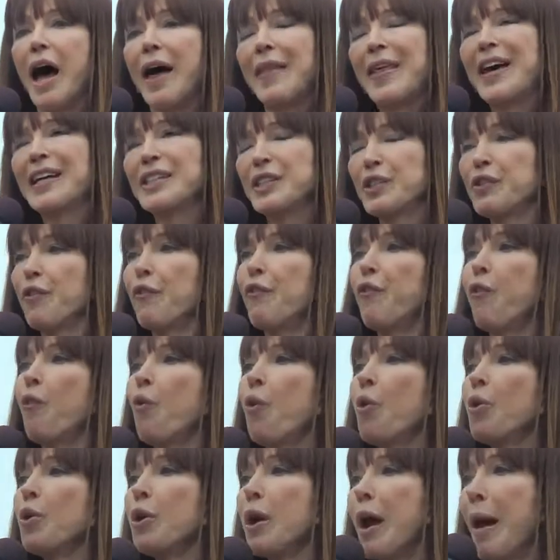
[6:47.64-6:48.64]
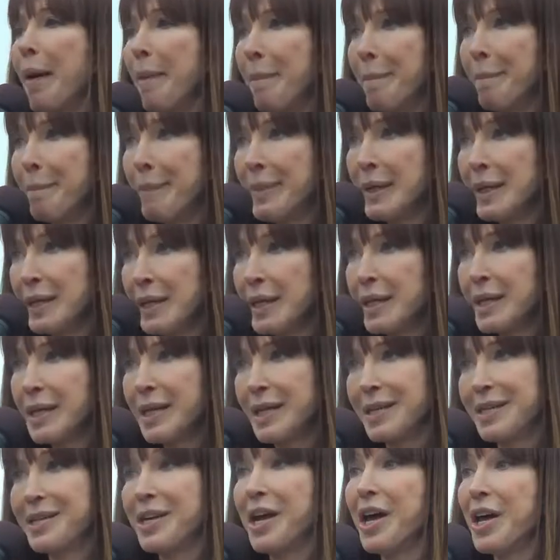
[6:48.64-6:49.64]
That's $4
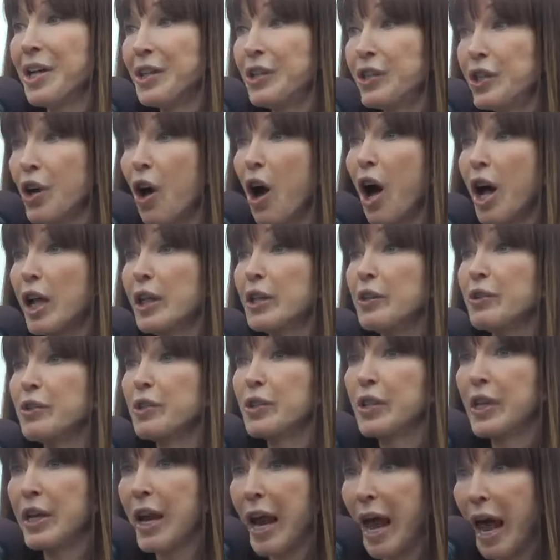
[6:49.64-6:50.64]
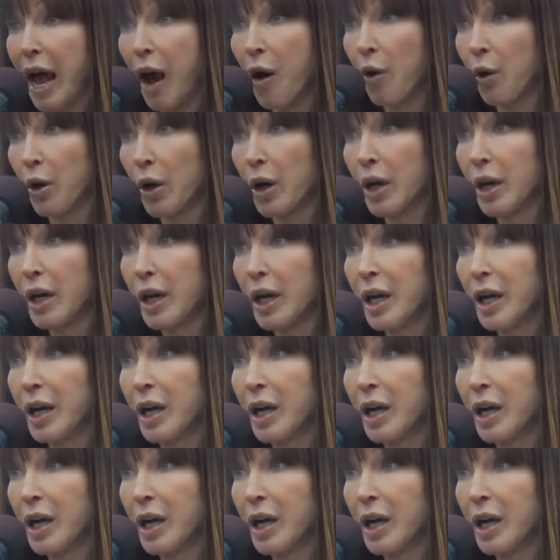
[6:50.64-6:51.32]
million an hour.